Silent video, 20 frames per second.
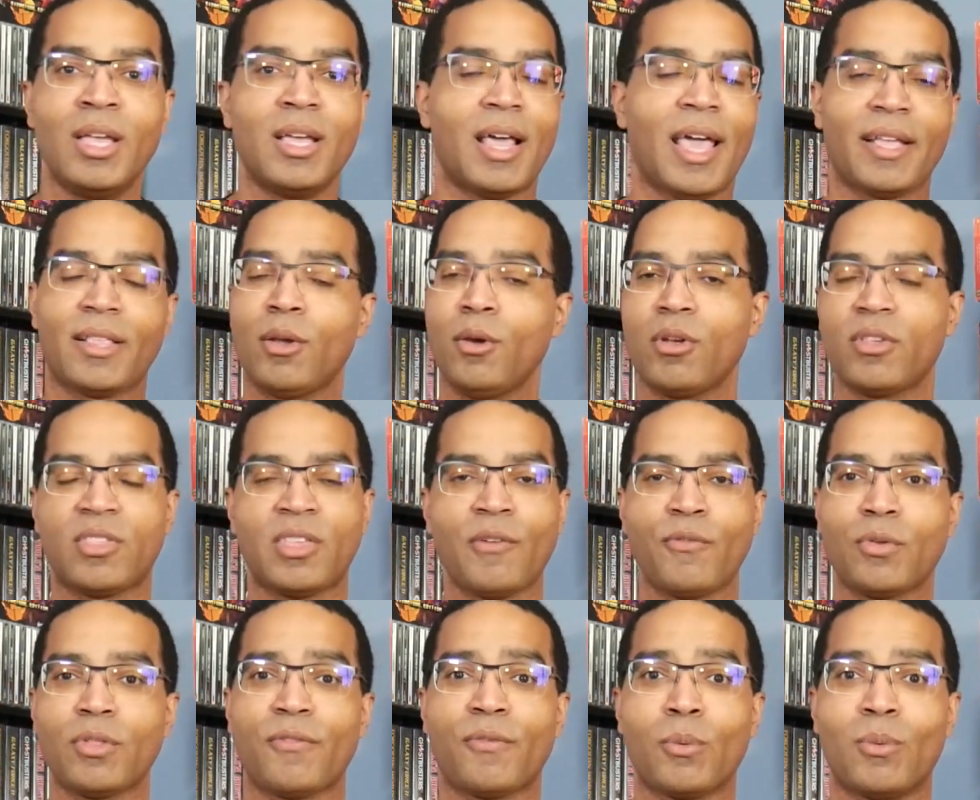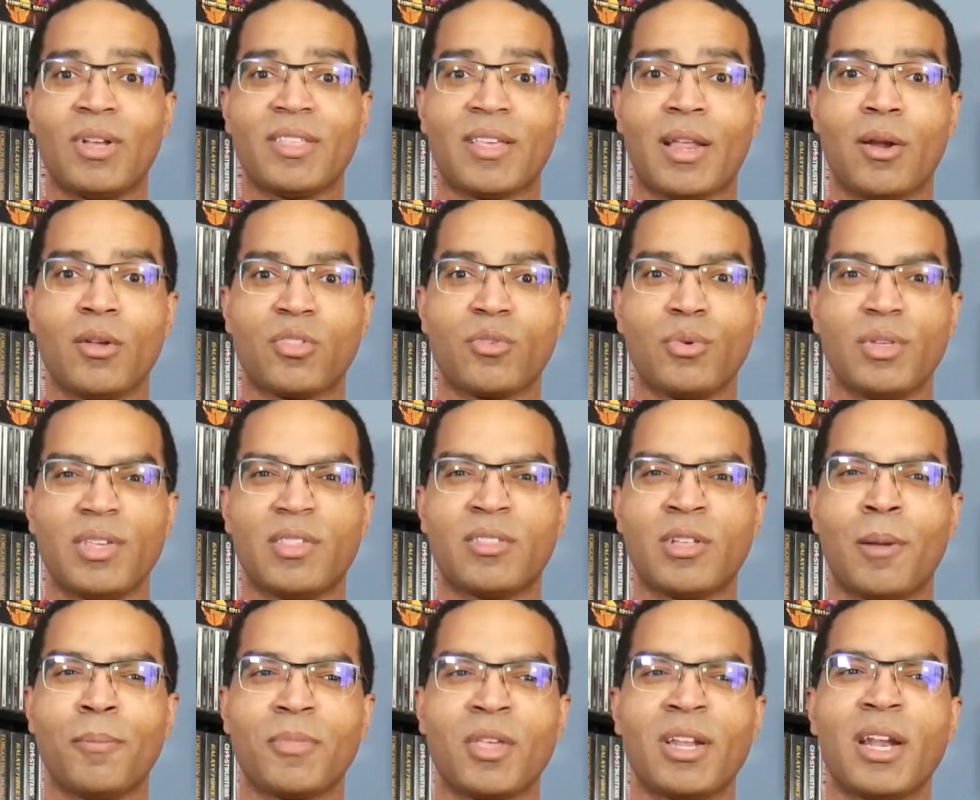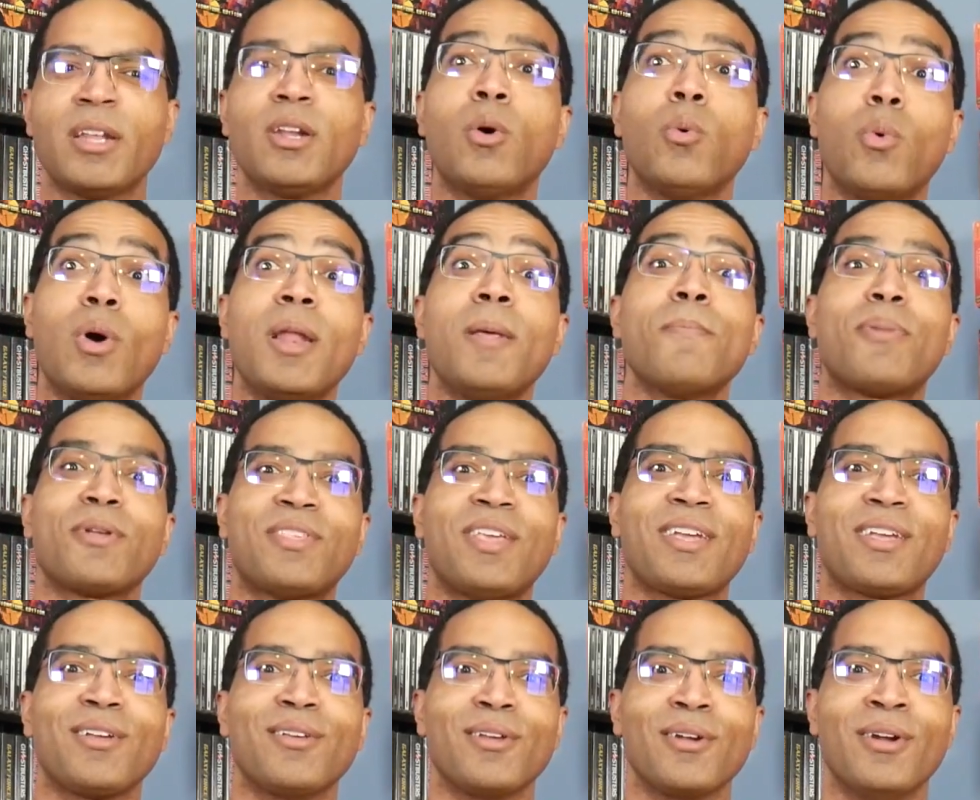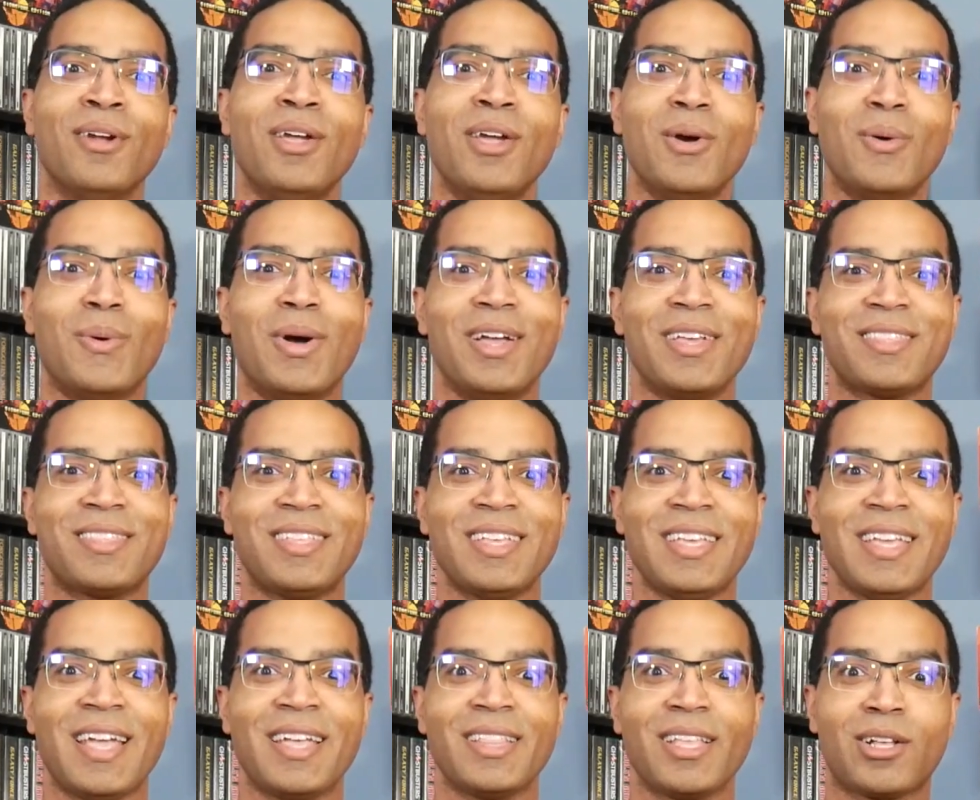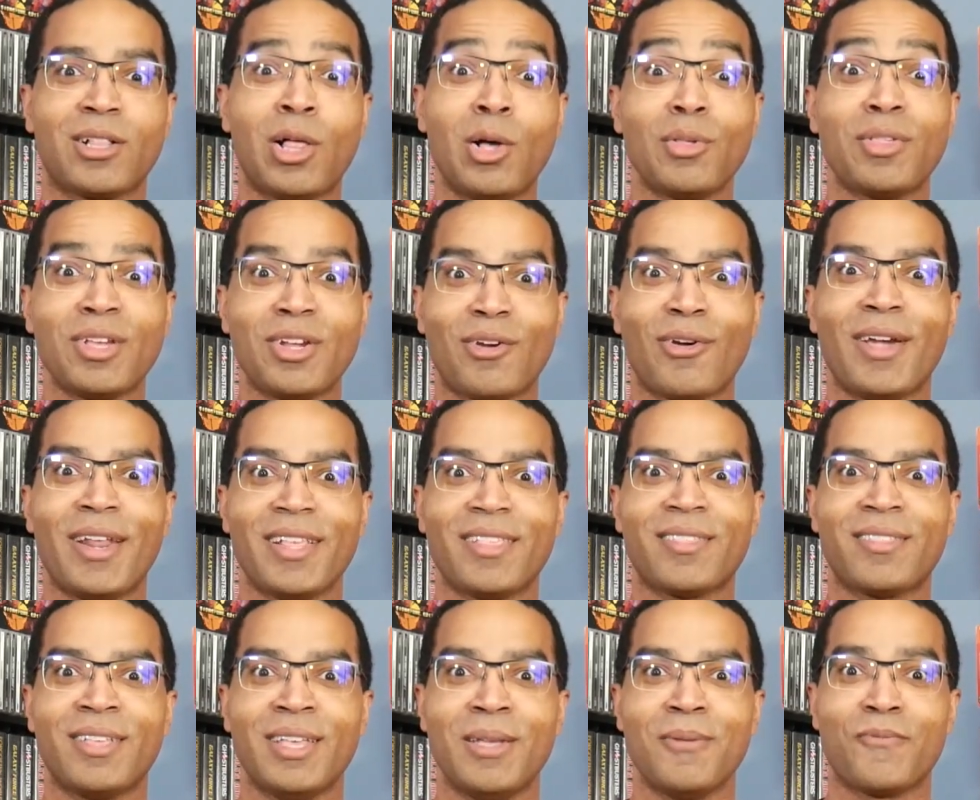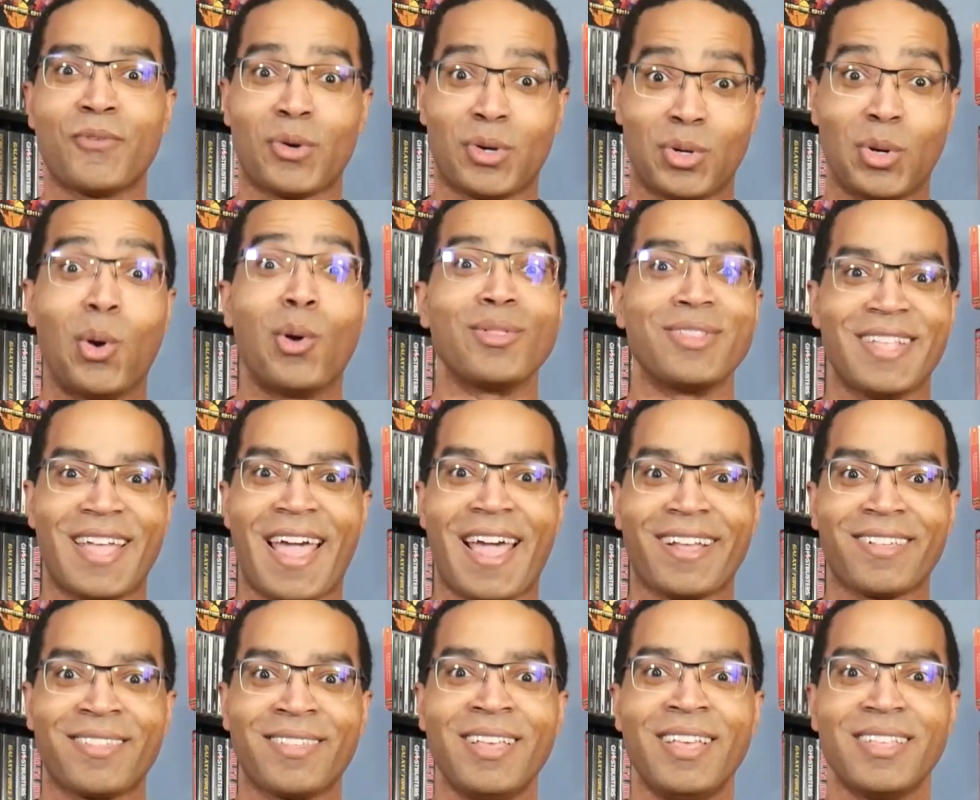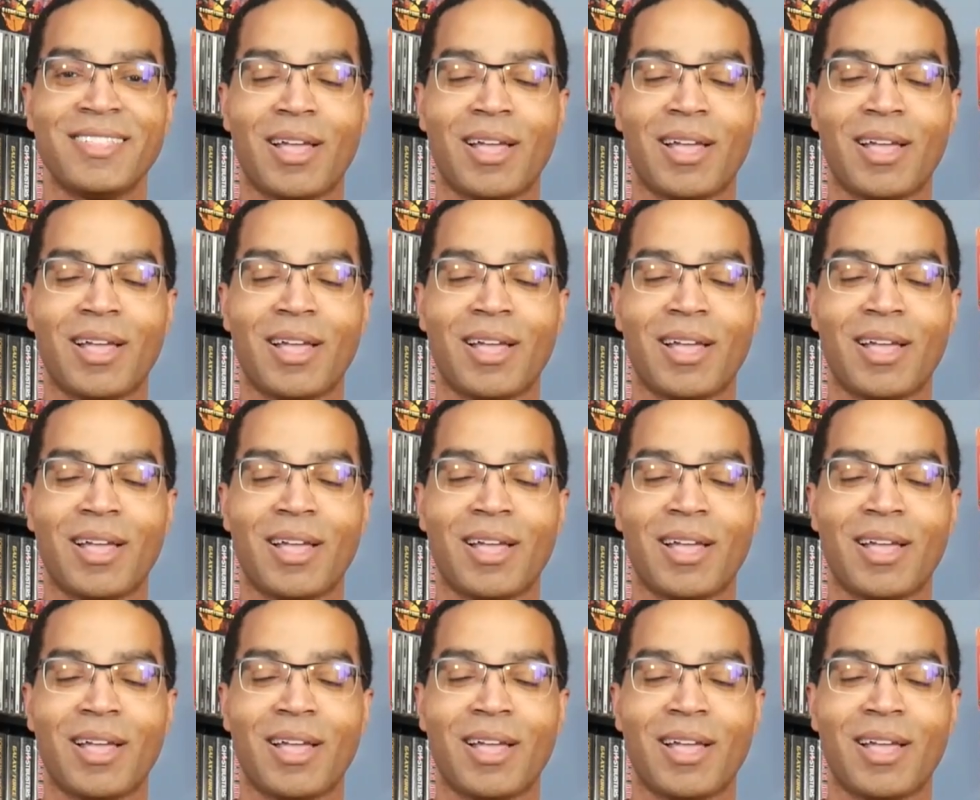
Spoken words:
Like there are several different ones that I was really stumped on. I know one in particular was the closing credits theme for Golden Axe.